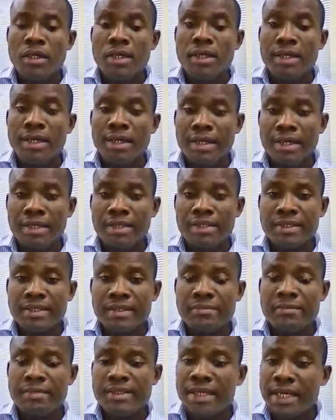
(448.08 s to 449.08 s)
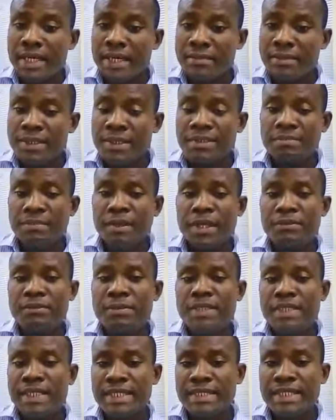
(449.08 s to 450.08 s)
Yes, sometimes it might be
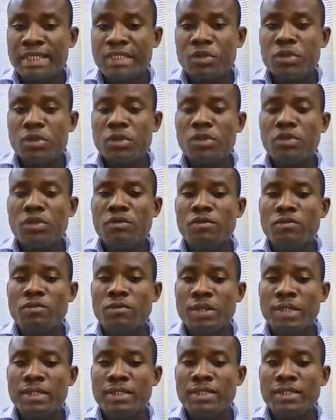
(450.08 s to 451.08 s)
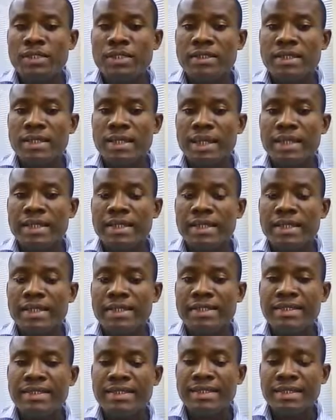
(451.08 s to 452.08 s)
necessary to invent, and
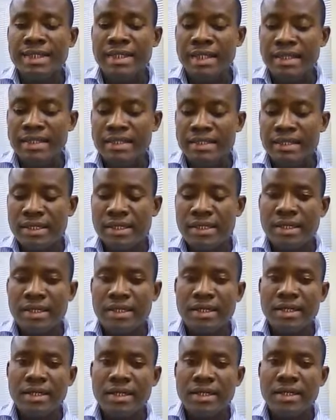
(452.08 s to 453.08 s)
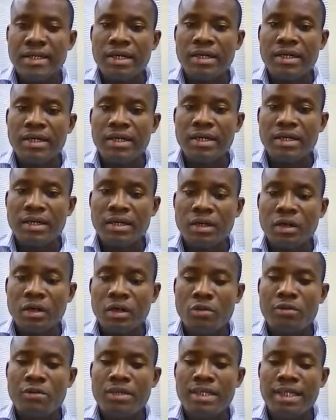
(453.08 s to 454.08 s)
this is
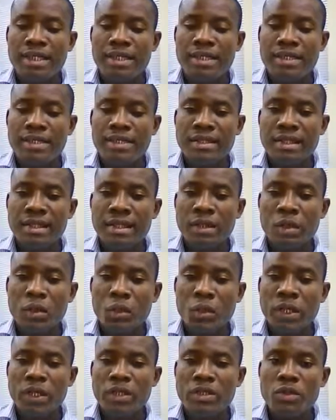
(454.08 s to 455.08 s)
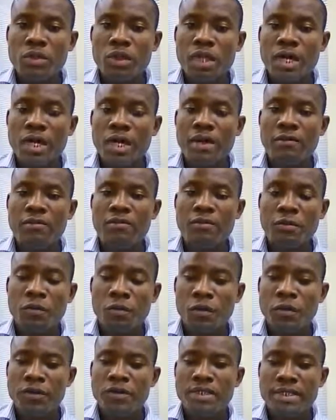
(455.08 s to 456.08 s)
comes in when you have
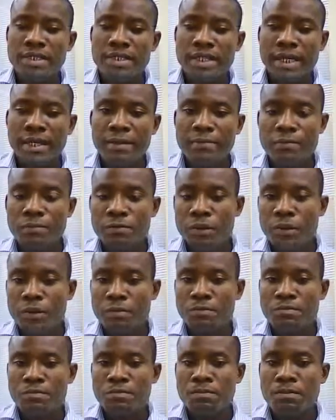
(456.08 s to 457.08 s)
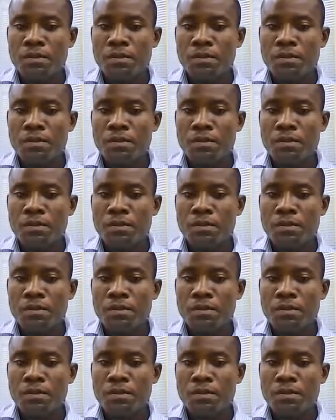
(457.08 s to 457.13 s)
one time frame,